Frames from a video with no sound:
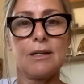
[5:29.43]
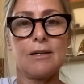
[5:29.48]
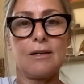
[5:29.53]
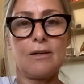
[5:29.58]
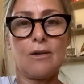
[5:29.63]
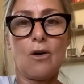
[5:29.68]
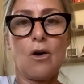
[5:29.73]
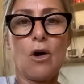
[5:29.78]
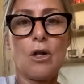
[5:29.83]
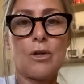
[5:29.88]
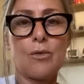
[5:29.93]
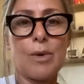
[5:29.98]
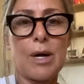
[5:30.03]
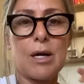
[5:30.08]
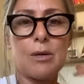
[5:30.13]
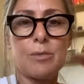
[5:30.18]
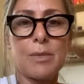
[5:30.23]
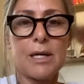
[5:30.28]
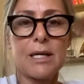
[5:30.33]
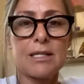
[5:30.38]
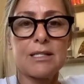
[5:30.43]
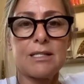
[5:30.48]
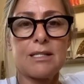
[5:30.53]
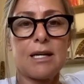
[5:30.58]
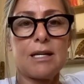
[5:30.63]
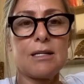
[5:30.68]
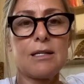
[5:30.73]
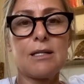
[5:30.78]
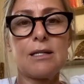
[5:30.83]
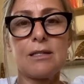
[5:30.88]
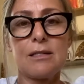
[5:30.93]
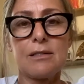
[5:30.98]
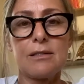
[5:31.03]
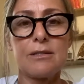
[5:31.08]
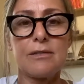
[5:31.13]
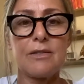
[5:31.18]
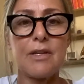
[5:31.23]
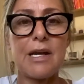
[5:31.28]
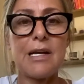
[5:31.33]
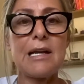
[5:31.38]
all around me, extending,
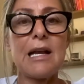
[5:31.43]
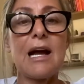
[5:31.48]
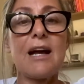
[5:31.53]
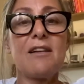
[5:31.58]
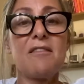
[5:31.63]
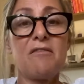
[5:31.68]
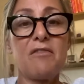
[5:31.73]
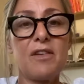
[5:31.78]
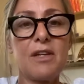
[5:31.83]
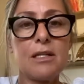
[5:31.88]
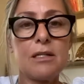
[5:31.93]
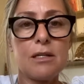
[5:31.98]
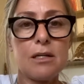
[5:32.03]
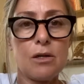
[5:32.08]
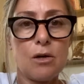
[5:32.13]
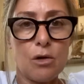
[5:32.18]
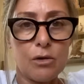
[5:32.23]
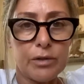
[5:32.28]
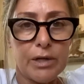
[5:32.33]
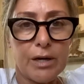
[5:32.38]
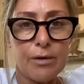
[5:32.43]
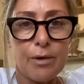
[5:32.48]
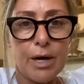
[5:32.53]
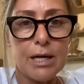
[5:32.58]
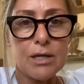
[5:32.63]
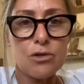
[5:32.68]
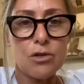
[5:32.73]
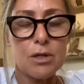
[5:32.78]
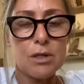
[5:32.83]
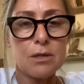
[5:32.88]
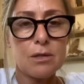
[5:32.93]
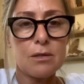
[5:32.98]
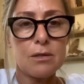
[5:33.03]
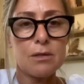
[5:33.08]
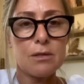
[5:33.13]
say, 9 feet in all directions.